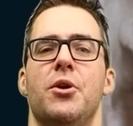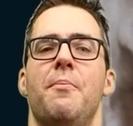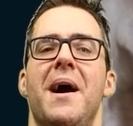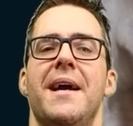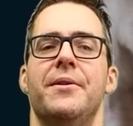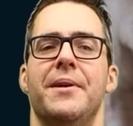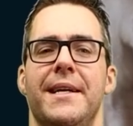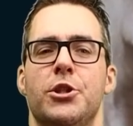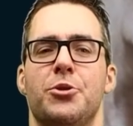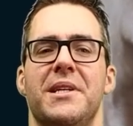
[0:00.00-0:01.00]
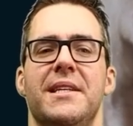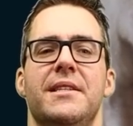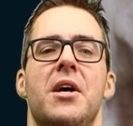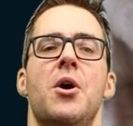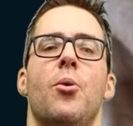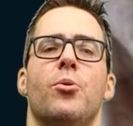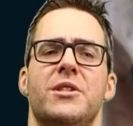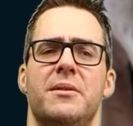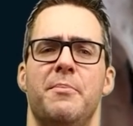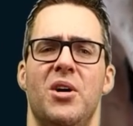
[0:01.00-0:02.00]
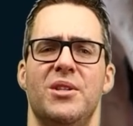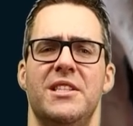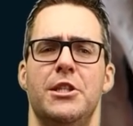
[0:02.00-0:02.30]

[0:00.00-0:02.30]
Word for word: So minor injuries or small